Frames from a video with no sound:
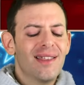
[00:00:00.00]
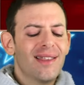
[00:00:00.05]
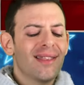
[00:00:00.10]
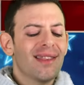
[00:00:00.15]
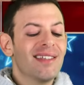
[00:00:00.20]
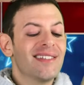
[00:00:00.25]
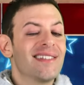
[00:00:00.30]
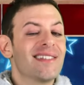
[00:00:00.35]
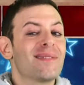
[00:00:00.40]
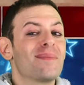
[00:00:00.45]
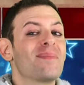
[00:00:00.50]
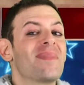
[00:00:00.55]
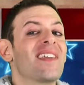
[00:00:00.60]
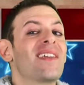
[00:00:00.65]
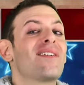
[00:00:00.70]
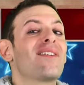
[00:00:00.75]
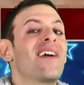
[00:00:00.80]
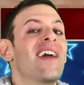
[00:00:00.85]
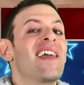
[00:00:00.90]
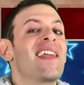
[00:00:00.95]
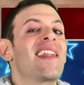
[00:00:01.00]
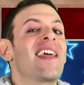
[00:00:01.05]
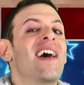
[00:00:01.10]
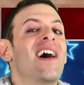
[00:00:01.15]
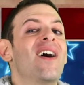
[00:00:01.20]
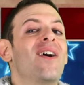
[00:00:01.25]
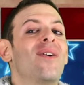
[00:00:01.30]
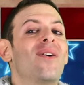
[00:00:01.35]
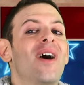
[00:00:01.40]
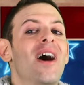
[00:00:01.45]
this is me right
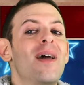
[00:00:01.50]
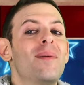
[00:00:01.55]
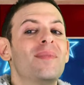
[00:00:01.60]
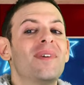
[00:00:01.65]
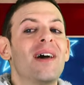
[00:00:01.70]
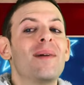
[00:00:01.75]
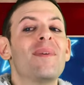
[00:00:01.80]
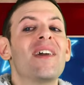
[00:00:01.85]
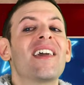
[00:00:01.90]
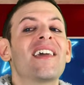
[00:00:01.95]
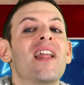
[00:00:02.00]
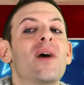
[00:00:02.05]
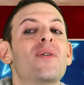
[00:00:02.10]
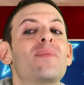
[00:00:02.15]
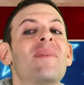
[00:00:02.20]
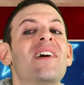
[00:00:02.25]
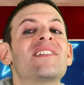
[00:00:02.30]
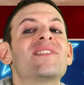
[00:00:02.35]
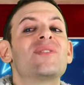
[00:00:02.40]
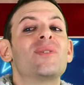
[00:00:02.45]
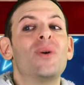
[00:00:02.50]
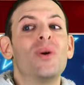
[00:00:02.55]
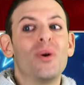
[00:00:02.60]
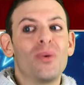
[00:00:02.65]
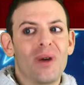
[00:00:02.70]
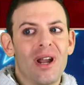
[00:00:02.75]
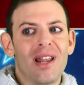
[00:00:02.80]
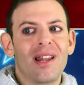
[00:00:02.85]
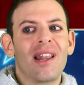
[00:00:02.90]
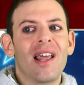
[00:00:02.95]
now. I'm hanging out with my soul
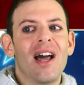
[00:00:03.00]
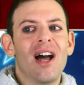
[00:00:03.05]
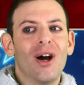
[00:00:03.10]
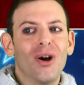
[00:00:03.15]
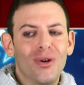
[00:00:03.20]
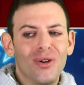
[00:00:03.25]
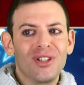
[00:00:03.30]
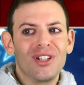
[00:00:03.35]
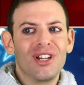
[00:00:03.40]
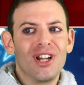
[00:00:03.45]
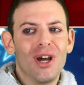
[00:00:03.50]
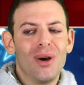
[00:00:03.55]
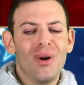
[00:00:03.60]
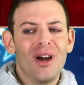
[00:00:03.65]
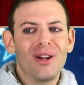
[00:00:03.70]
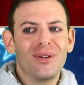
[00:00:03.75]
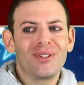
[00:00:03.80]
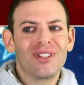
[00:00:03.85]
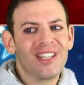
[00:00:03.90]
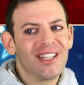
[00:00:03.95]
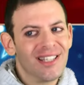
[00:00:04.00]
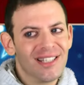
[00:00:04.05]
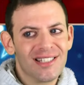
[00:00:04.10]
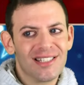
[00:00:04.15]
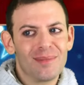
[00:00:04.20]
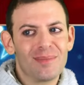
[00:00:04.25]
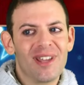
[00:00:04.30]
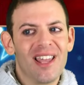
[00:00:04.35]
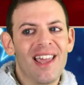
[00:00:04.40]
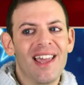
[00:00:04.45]
right now. You know, I don't need
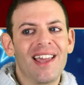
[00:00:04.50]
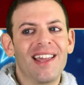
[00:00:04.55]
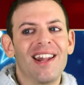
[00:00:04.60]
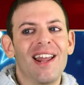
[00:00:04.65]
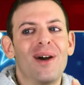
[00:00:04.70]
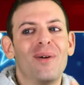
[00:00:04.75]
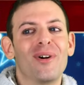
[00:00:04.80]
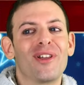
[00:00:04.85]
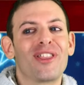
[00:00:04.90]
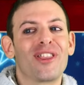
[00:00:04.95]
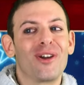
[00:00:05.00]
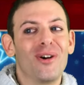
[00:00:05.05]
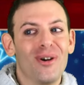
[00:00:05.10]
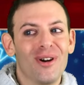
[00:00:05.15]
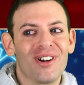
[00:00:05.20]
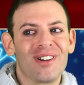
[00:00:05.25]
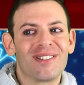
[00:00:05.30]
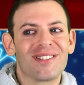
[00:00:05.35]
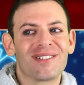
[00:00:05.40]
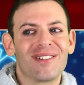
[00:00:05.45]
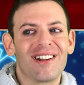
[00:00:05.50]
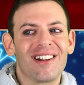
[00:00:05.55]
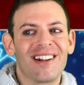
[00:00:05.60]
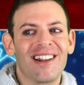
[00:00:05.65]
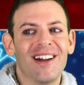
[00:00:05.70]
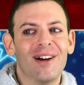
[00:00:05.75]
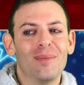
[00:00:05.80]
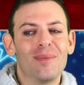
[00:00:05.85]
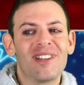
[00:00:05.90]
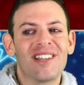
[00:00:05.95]
to be hanging out with yours right
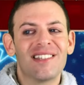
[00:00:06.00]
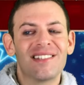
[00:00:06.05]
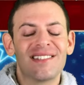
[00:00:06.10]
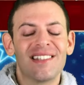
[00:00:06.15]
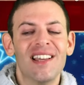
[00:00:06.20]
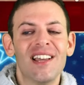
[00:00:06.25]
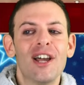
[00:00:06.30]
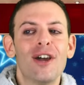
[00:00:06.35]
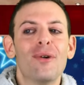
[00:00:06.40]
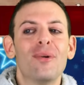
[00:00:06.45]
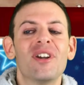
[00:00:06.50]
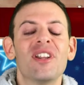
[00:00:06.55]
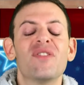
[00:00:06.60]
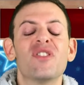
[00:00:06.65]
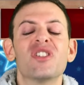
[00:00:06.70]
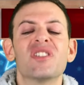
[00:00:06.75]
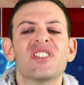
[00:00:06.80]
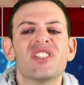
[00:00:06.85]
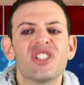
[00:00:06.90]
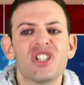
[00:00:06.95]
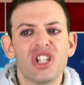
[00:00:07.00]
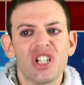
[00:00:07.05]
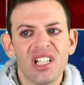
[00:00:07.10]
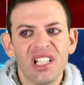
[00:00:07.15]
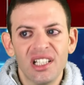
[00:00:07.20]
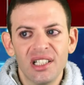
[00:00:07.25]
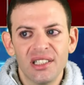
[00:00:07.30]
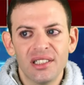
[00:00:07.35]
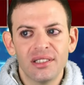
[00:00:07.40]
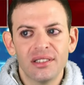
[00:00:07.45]
now because what if yours is
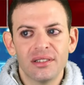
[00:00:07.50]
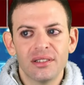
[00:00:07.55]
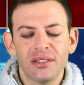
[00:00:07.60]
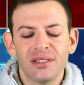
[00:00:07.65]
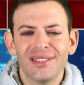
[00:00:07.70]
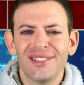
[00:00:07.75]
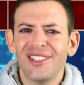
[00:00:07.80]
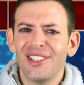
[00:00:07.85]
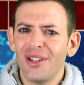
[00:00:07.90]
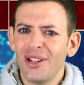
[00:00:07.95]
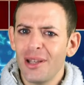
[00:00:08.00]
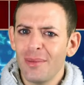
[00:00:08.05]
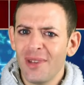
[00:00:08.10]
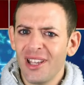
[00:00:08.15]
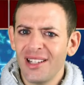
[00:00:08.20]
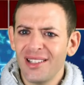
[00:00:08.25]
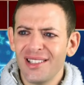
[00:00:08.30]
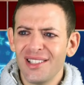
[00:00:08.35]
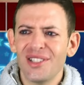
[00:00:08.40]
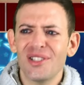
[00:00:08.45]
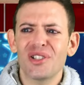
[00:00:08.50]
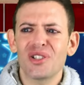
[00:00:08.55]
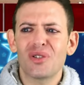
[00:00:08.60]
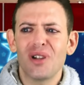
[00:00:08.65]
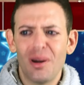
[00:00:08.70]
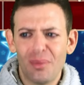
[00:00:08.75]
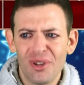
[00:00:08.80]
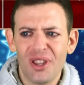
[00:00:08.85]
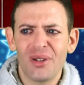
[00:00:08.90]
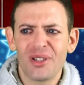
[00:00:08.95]
dirty? You know what I mean? Just
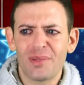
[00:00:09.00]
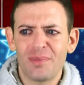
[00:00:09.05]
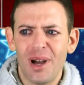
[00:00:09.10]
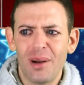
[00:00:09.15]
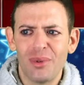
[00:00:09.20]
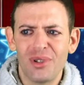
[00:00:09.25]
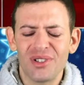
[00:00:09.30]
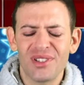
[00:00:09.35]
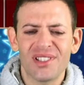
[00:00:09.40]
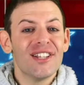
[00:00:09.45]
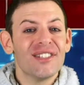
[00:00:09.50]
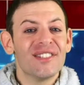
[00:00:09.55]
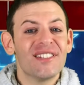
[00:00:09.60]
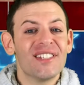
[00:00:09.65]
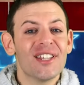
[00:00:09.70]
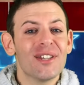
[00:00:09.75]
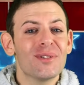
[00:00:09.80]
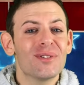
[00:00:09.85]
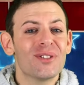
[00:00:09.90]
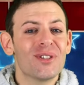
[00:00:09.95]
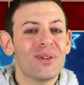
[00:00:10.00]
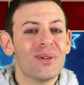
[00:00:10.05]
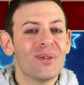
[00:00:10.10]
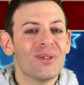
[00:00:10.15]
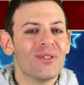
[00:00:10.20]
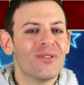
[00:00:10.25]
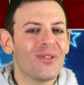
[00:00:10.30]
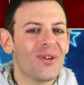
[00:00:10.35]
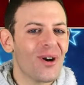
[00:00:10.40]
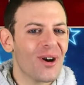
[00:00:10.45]
scrub with those bubbles. See you
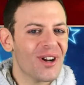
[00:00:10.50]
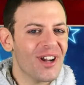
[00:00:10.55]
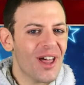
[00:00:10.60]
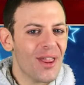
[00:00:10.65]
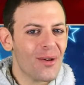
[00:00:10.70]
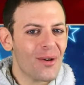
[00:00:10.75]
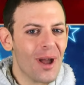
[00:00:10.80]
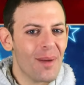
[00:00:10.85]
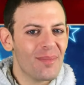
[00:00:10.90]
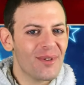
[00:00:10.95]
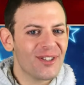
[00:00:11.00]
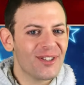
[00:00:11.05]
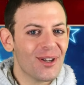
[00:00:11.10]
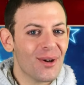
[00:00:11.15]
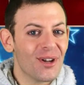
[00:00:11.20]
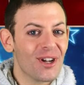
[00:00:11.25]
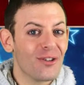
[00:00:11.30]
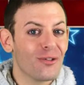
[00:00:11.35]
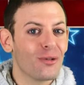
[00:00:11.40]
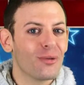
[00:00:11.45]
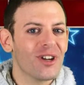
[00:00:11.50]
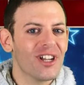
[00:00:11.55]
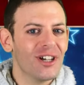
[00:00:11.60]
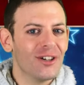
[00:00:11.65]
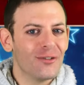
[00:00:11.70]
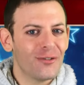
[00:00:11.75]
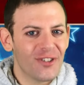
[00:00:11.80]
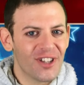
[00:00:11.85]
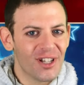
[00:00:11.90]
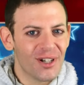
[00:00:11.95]
soon for another episode of Real
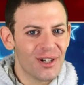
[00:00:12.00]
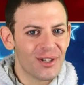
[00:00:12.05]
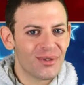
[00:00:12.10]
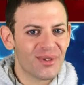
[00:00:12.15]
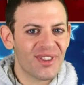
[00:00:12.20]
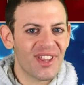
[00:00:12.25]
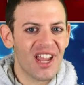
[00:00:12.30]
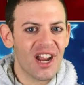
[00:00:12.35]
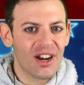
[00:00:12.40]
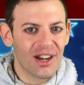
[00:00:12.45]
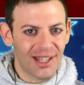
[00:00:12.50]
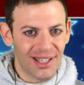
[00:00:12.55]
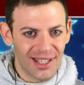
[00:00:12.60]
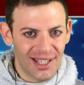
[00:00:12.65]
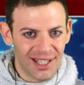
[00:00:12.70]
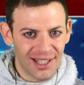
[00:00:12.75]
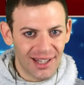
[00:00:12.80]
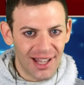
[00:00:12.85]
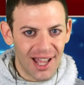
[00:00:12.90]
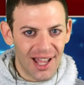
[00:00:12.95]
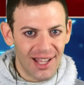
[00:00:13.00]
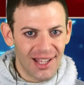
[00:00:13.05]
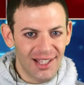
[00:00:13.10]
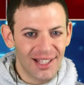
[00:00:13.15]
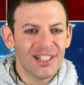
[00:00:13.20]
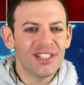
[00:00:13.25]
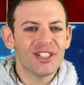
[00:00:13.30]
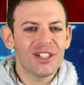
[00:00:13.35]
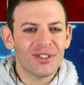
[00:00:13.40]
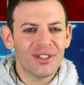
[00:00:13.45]
Feels with Eric Ahila.
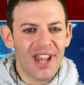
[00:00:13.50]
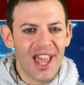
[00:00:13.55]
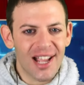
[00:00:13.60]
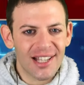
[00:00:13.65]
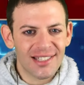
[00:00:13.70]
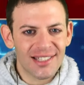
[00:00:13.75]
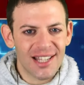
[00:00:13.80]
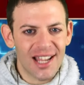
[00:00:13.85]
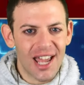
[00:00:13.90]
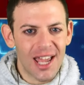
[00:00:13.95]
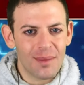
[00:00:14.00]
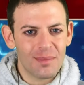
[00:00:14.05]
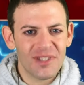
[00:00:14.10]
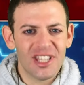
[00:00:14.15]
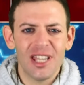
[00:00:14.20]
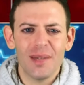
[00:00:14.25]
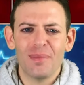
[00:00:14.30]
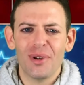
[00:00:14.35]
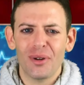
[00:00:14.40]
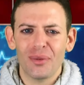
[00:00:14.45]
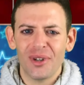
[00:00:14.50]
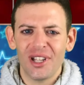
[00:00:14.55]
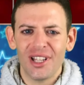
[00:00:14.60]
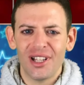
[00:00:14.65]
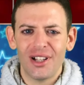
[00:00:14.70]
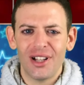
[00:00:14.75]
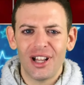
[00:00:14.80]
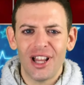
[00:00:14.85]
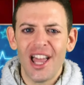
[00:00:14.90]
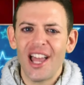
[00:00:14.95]
Till next time, keep it
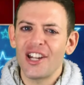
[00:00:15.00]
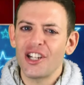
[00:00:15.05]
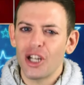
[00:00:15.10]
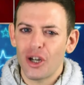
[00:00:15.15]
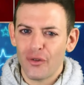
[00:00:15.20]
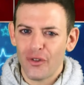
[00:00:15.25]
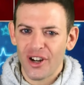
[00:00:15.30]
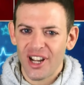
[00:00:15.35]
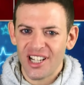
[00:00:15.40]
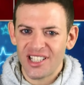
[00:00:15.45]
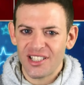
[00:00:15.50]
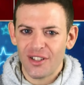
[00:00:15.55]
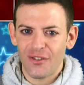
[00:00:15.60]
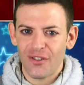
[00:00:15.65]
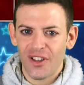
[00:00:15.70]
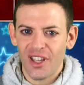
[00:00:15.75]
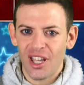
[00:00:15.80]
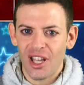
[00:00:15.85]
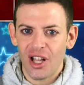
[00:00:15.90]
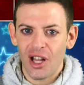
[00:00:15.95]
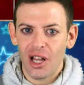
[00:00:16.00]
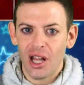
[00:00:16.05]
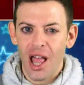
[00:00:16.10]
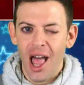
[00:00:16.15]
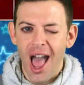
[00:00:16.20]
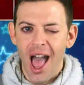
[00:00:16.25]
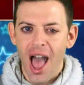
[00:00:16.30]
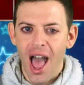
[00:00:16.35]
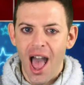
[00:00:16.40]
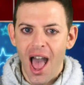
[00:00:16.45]
real and don't forget to feel.
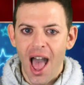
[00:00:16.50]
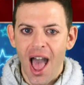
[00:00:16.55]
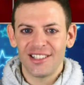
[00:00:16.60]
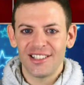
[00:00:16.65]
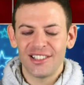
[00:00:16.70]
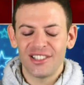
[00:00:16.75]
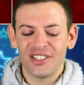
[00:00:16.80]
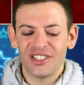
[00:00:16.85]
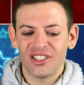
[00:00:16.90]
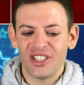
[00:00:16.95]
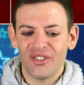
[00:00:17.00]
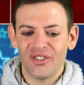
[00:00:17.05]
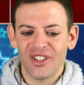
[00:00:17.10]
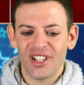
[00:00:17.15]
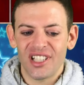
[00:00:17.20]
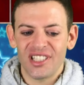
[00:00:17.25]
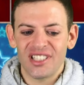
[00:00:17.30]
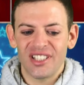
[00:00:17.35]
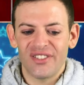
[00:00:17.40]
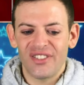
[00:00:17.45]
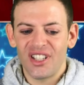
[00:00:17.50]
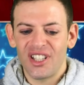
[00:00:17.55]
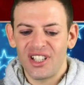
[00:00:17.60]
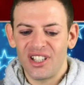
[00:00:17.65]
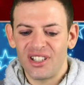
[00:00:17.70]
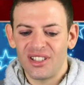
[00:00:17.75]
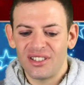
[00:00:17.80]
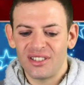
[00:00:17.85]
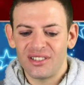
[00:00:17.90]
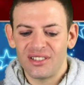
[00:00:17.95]
Don't forget to feel.
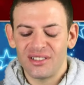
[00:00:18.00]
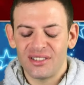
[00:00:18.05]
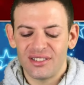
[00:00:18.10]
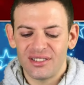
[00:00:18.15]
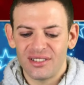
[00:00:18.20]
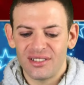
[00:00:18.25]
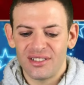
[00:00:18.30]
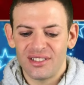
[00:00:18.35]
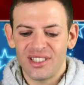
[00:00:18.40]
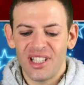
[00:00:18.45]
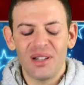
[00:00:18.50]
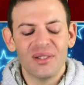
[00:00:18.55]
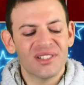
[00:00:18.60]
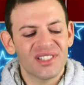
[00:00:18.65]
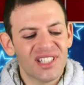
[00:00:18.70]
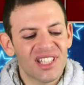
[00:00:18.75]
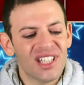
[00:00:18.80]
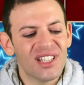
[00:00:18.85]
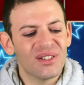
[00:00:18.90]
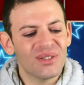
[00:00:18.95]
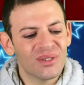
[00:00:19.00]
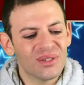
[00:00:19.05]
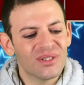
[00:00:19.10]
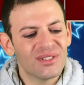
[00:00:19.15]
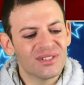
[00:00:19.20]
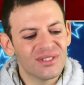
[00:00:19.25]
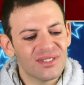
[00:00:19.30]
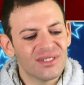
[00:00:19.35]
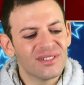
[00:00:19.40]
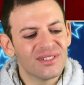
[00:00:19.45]
That was cute.
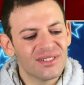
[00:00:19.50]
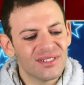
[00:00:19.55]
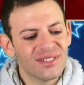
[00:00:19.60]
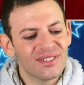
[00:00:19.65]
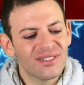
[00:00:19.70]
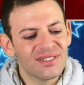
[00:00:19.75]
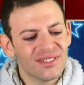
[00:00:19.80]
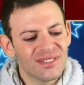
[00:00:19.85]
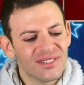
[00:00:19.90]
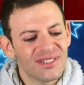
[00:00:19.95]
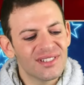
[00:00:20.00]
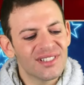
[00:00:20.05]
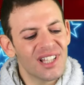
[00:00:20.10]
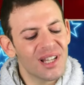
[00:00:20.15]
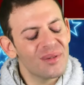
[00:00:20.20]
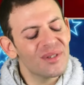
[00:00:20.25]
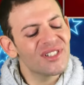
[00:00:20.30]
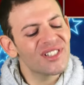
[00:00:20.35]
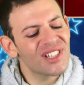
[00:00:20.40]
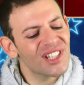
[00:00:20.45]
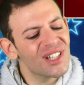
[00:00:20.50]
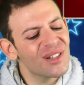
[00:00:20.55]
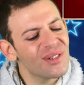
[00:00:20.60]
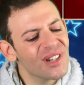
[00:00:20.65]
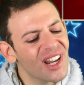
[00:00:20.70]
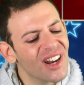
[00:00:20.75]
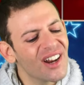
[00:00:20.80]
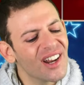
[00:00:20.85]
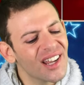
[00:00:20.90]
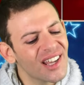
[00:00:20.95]
That was cute,
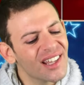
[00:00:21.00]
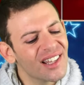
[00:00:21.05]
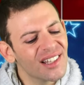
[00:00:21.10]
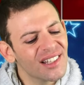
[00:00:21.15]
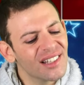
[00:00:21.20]
Eric.